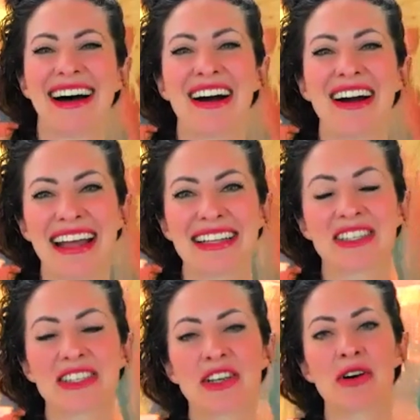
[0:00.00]
All right.
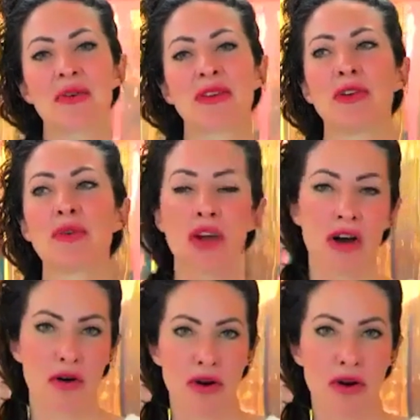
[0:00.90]
So you
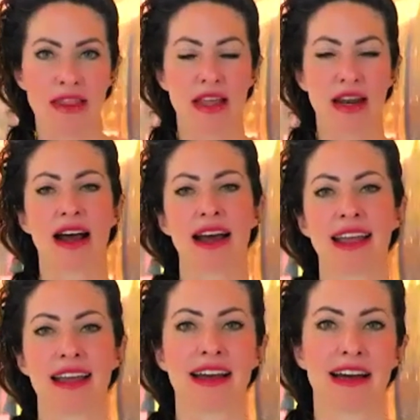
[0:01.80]
know that I
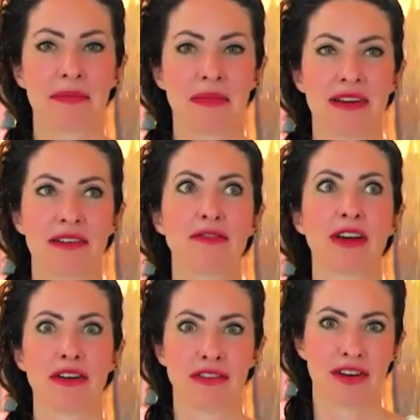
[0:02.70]
am
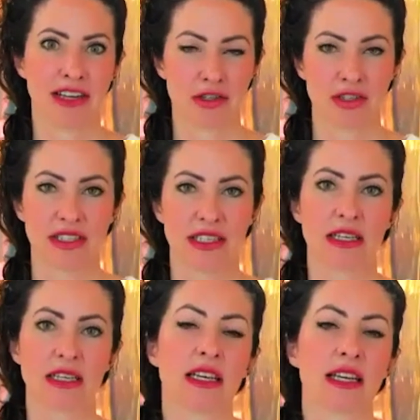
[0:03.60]
very, very
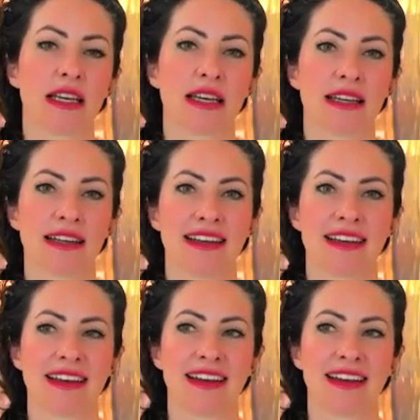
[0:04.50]
interested in